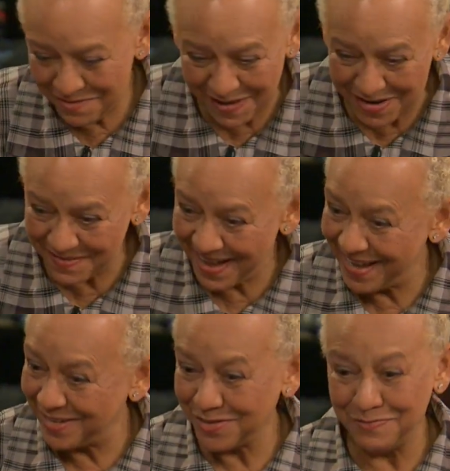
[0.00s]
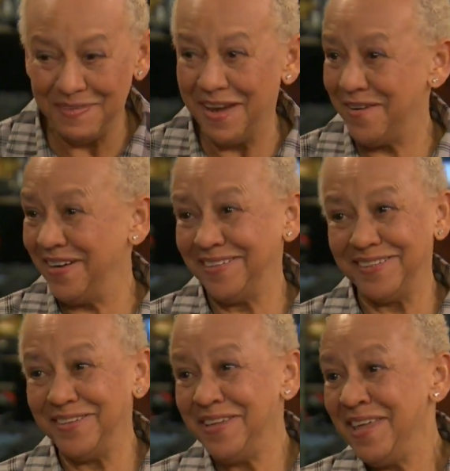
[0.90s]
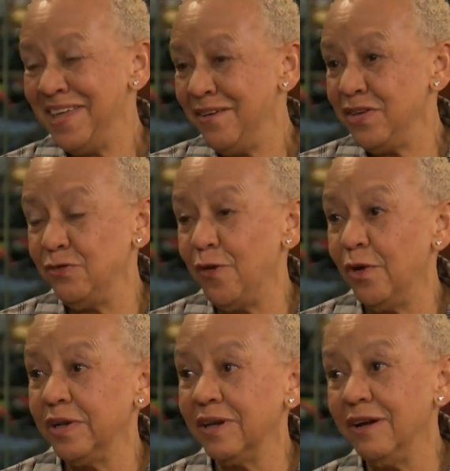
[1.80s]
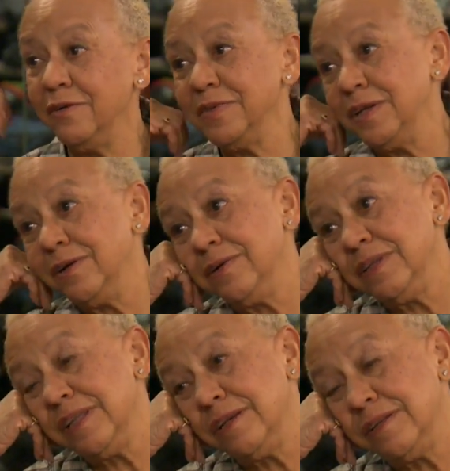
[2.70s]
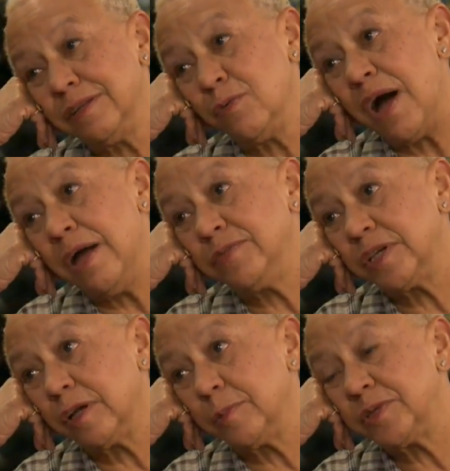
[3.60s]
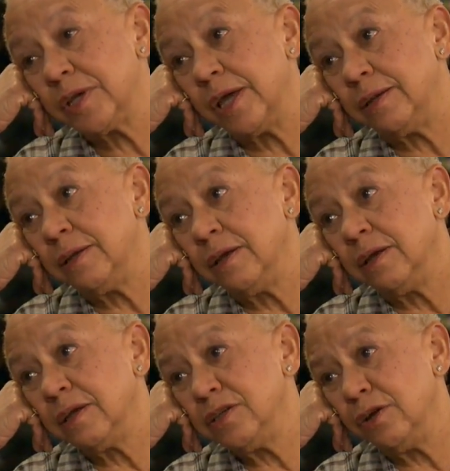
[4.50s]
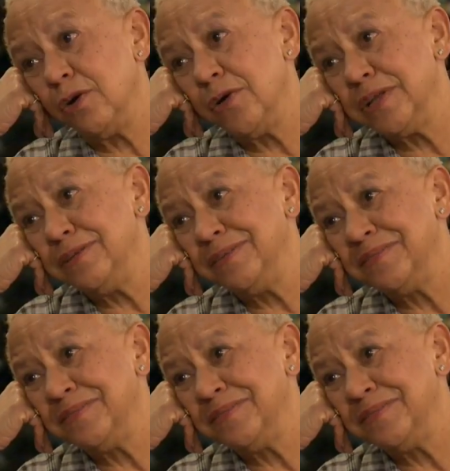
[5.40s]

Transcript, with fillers: everybody my age is married, so you fall in love, you know, and then the wives get upset, you know. Well,